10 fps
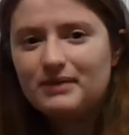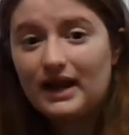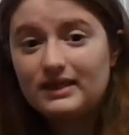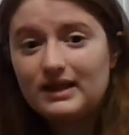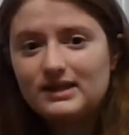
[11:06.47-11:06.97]

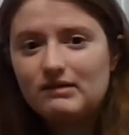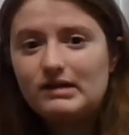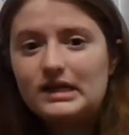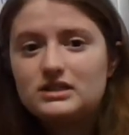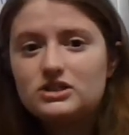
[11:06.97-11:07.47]
but I thought that
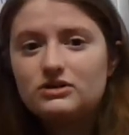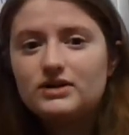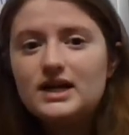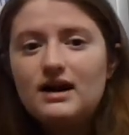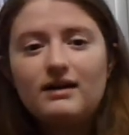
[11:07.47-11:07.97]
we could
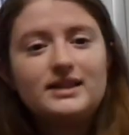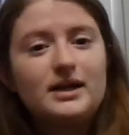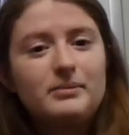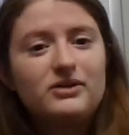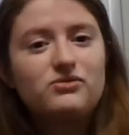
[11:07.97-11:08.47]
do a
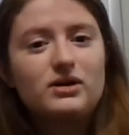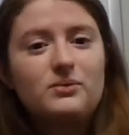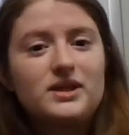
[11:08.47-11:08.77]
little bit of work